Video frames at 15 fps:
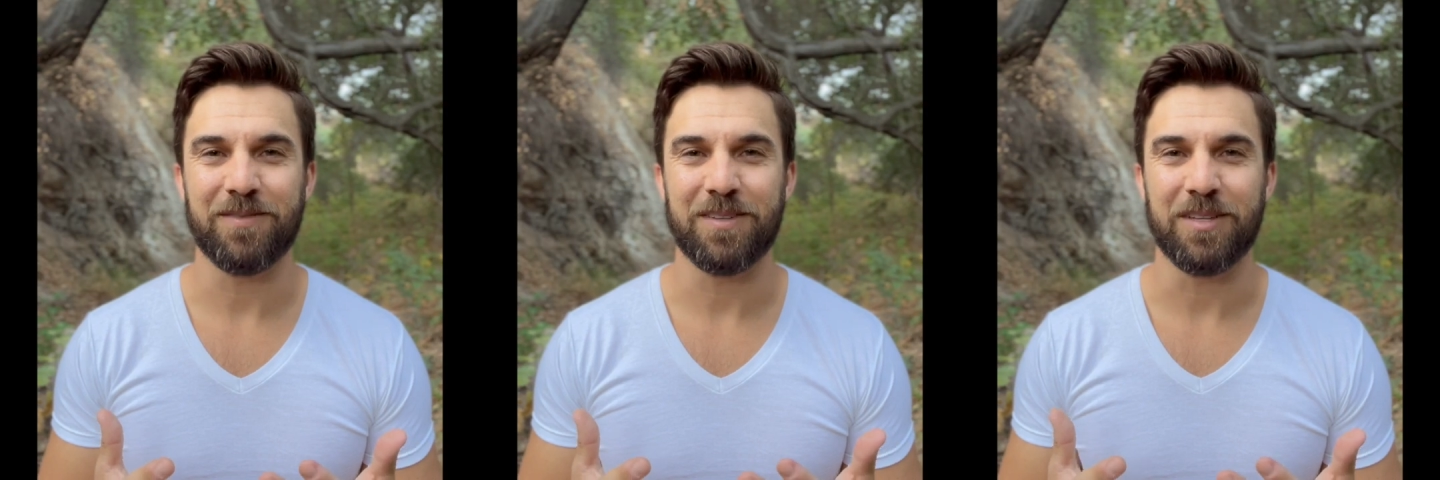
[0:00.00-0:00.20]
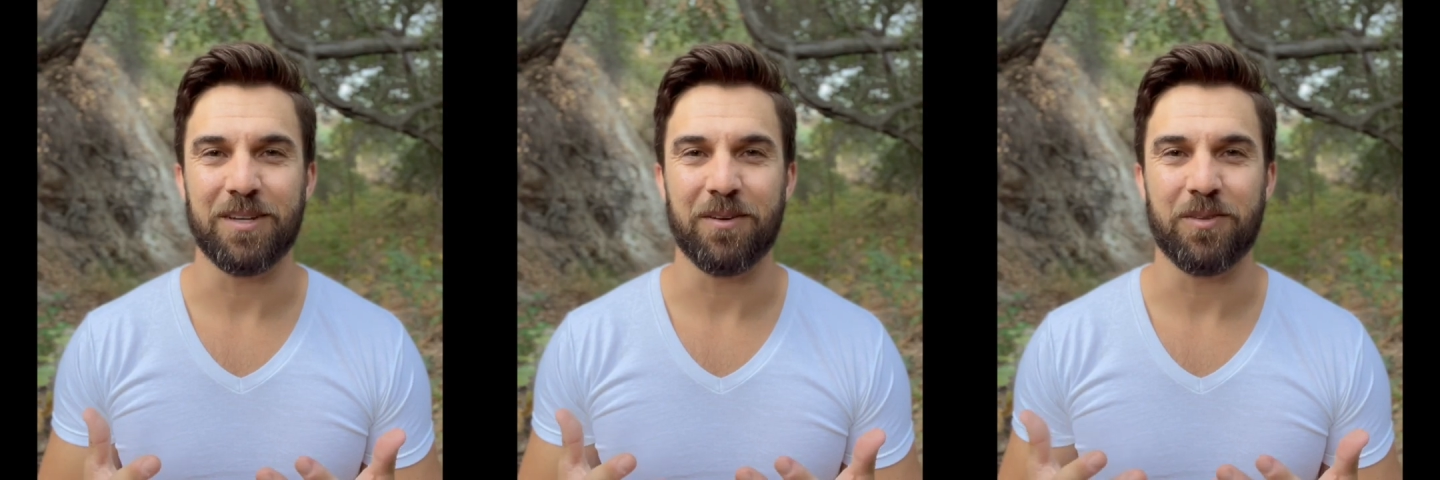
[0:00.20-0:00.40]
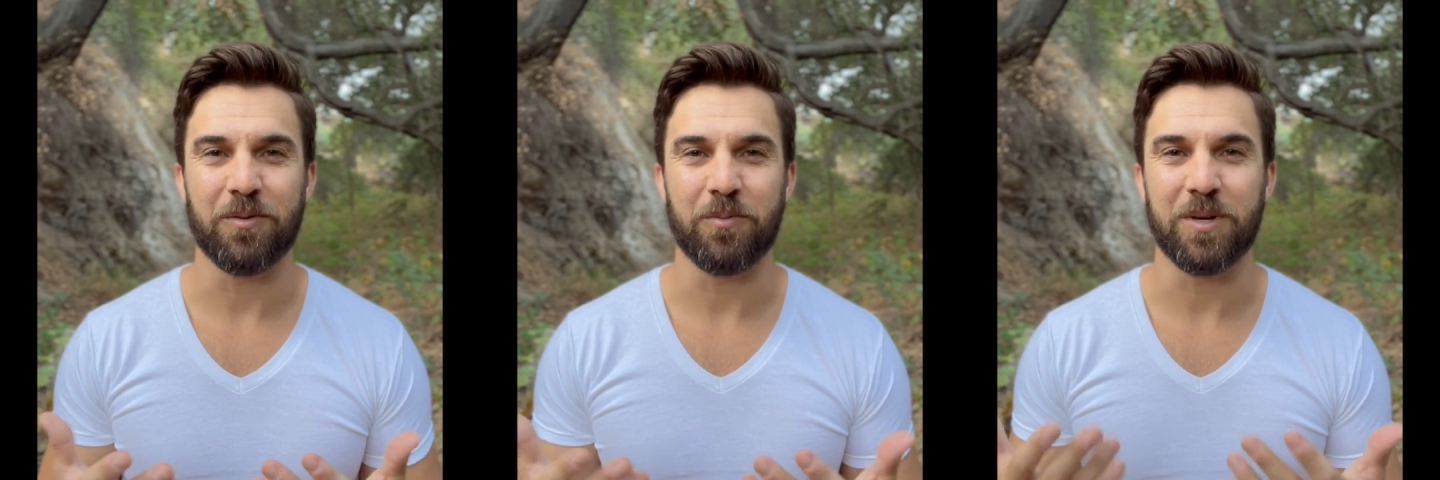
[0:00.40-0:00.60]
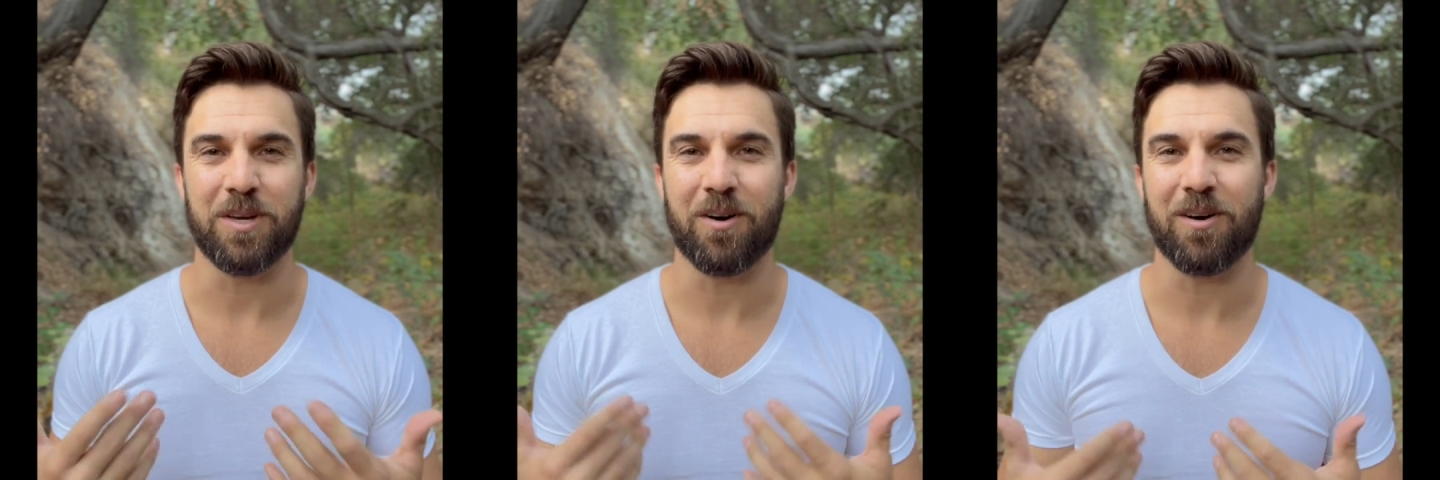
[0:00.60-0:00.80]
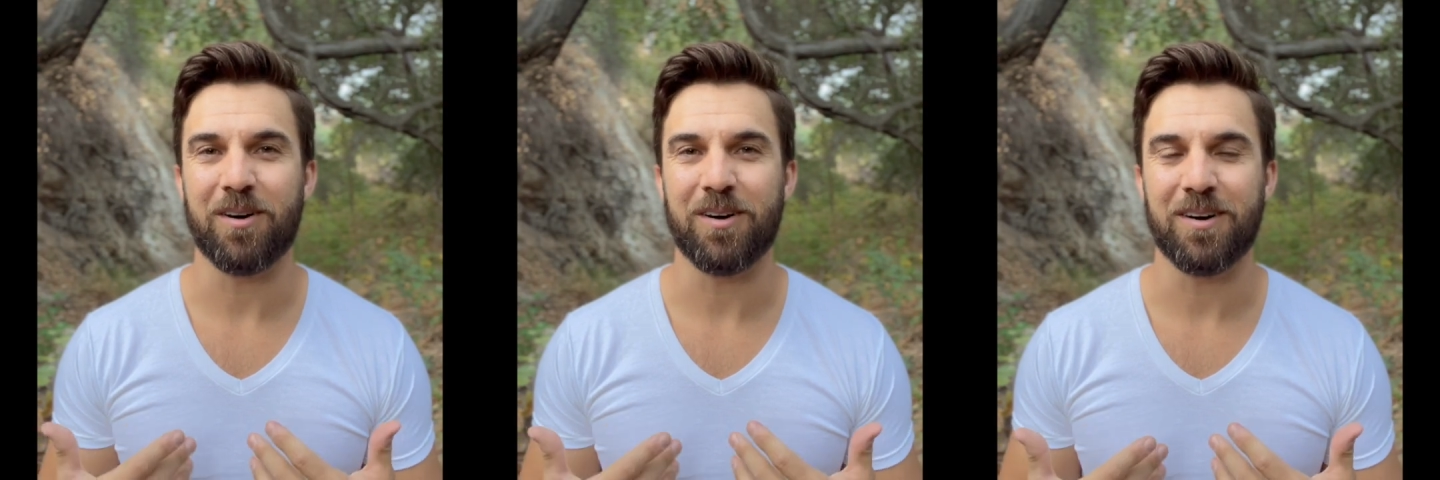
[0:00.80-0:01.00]
that we
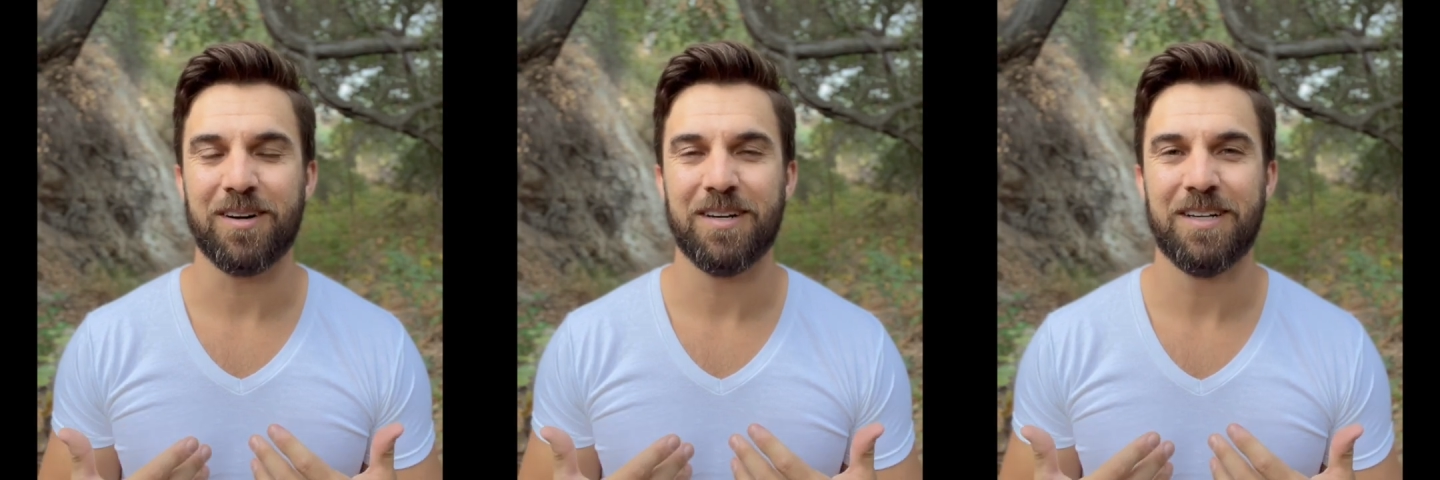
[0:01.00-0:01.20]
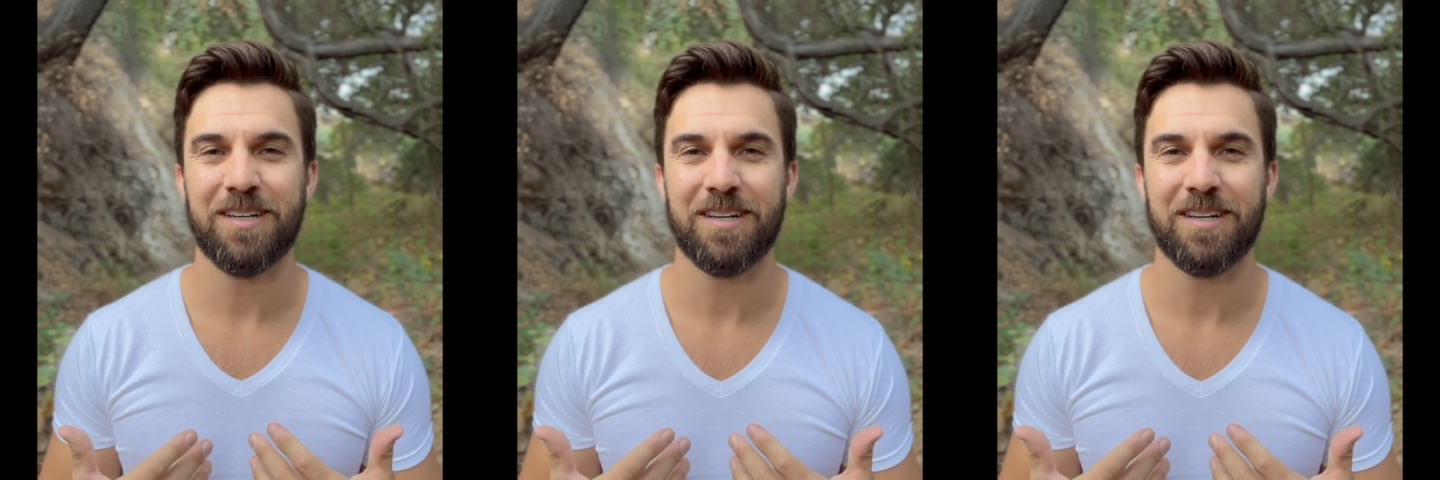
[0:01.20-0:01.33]
are